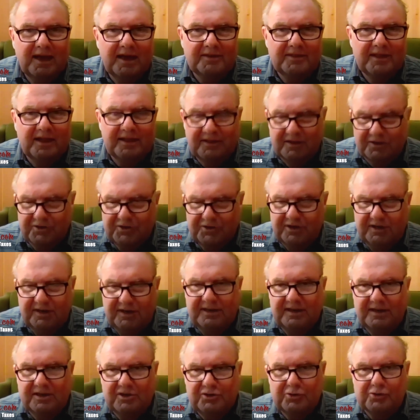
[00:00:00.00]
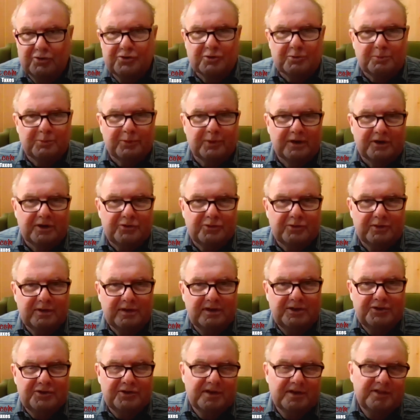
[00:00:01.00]
And then the city issues the press
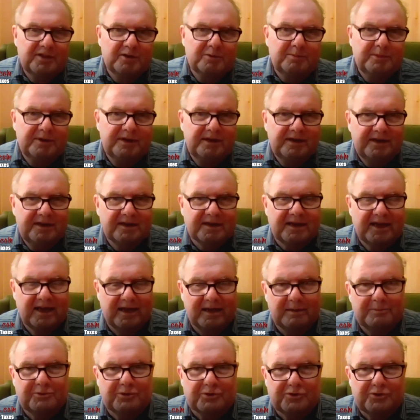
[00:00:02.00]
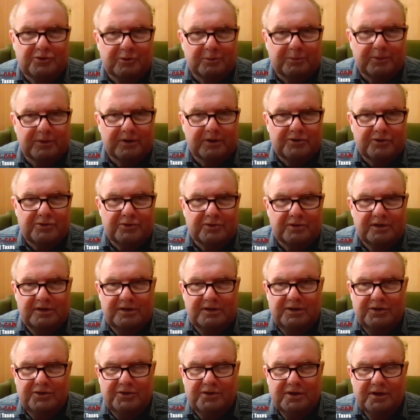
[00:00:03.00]
release, and the media captures the press
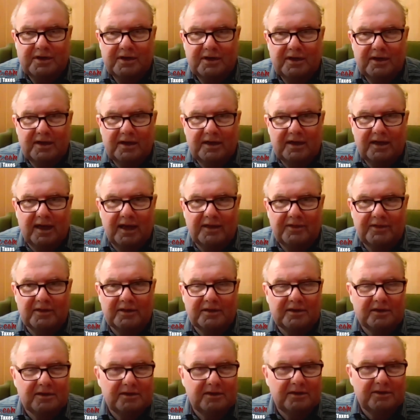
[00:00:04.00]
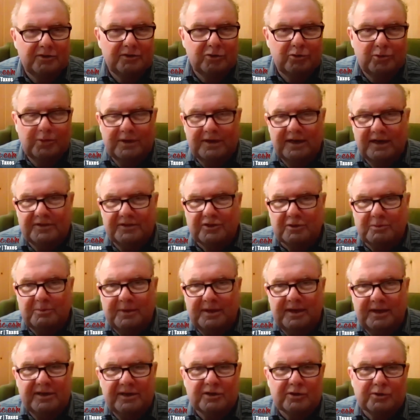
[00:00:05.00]
release. And no one at the
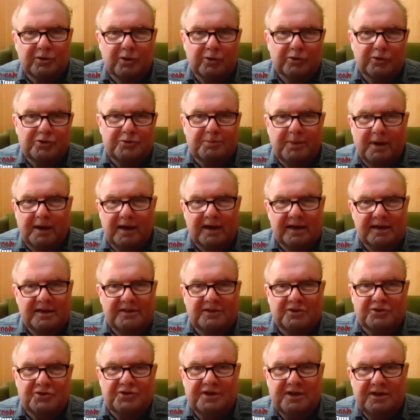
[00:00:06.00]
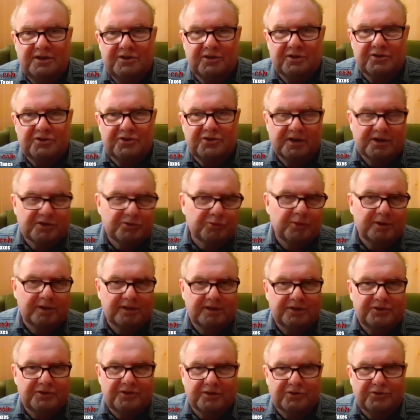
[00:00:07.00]
media goes behind the scenes and says,
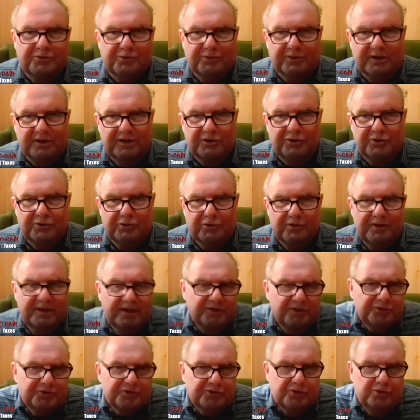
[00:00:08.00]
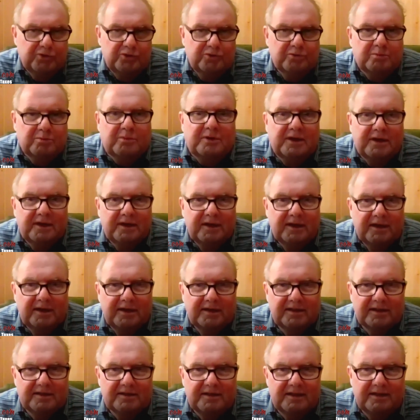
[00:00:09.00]
well, is this really true? They assume
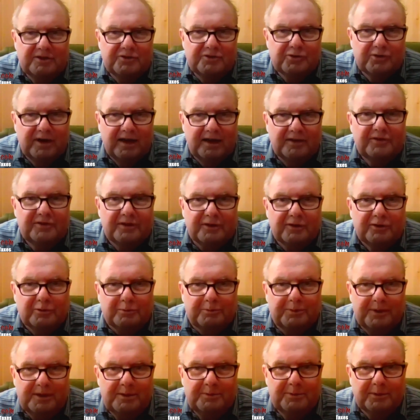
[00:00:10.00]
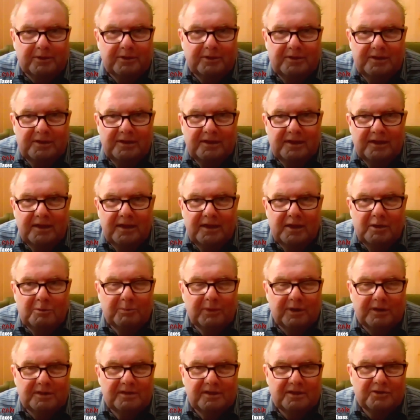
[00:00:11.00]
that these are ethical people,
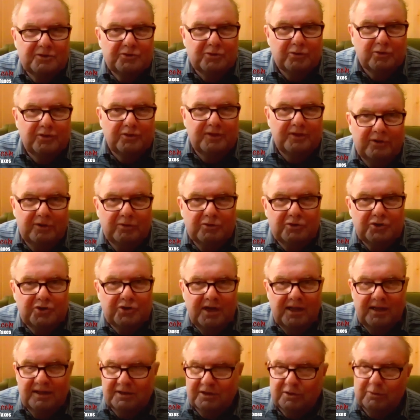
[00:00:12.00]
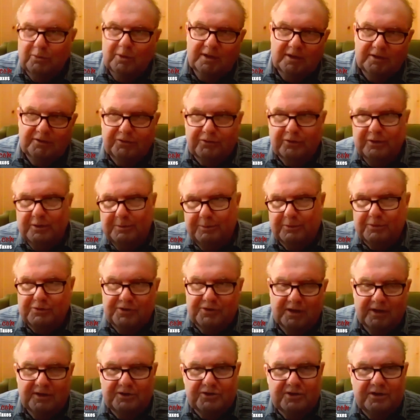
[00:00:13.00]
but they don't challenge it. Well,
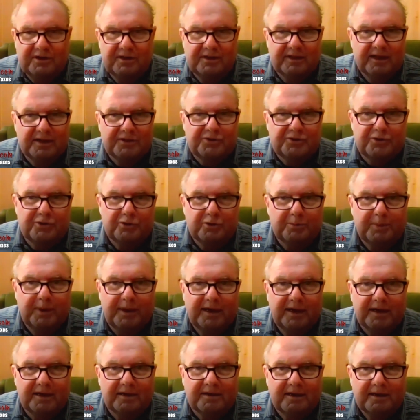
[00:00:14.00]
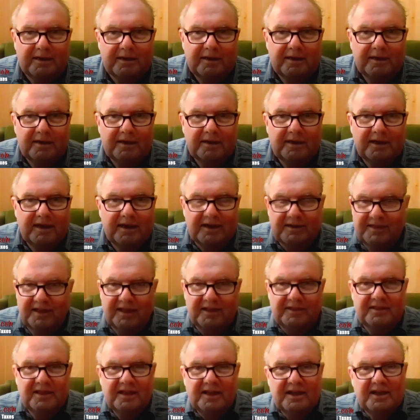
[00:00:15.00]
3%, gee, that's too bad.
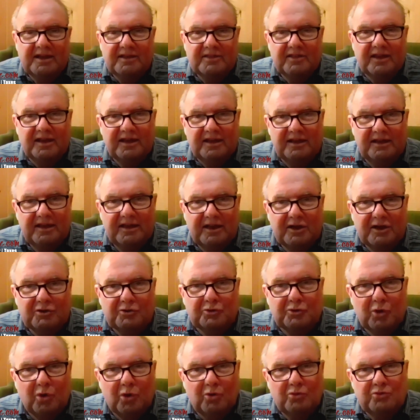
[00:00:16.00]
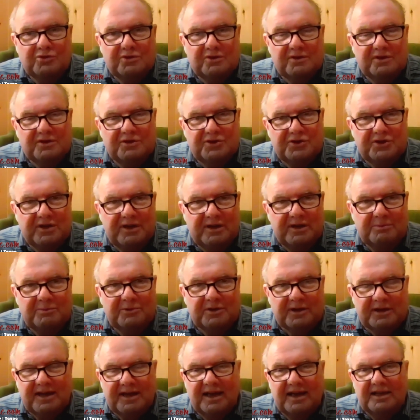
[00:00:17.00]
And then they don't
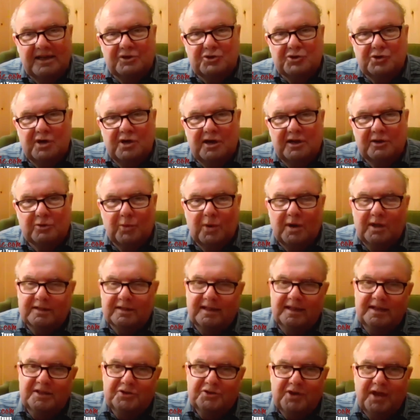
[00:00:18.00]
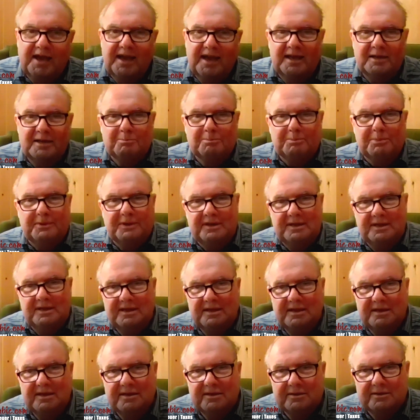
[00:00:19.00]
seem to catch on. Well, let's add
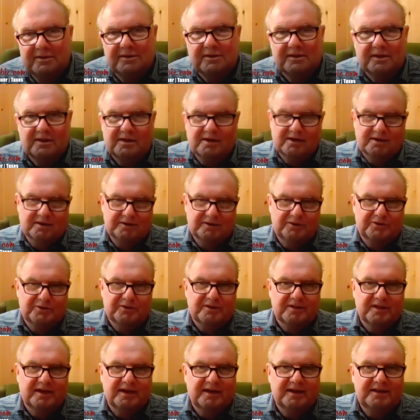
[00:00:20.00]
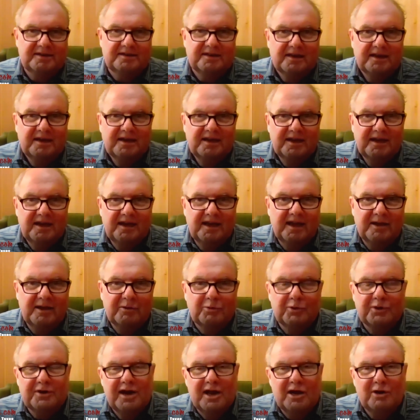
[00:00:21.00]
heel onto that,
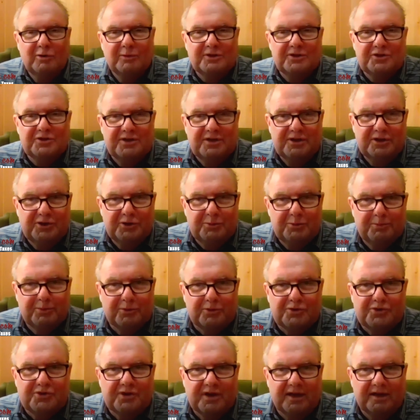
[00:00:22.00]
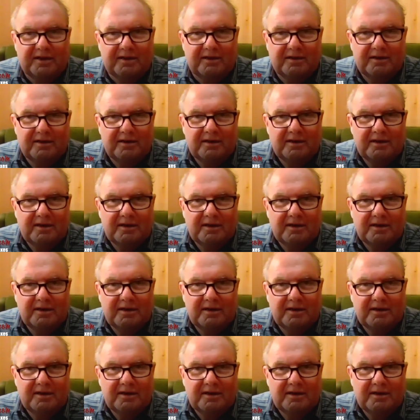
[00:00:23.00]
and we're now at 6%.